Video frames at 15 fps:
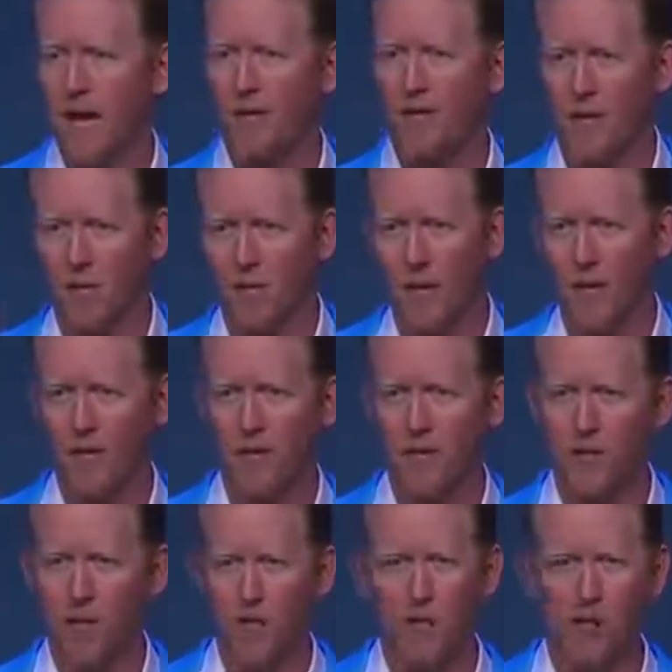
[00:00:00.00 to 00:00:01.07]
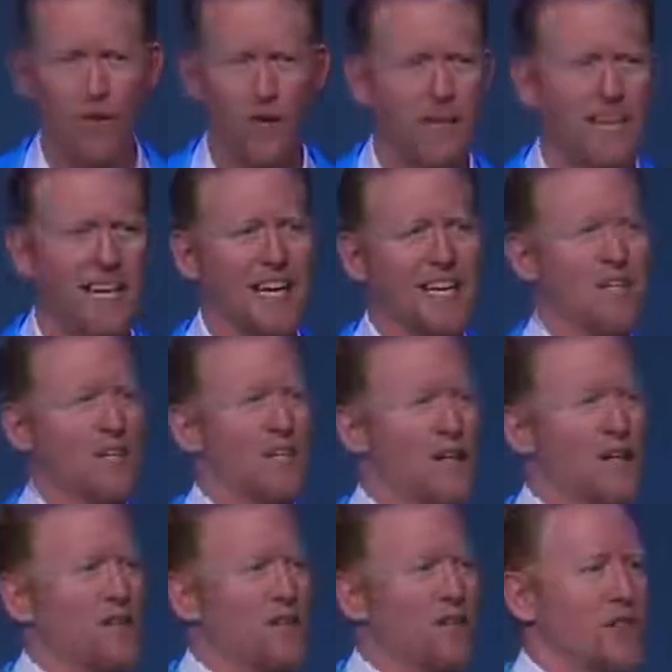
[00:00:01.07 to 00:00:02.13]
After breakfast, concentrate on getting to
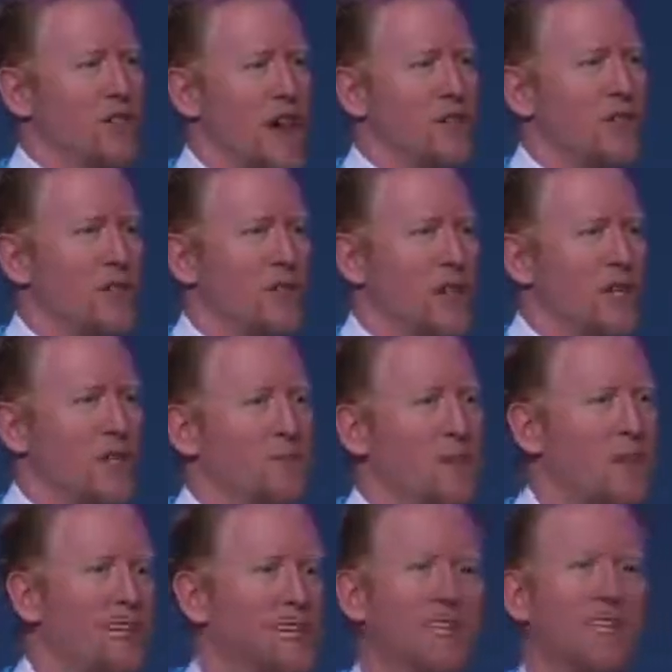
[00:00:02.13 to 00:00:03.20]
lunch. After lunch, make it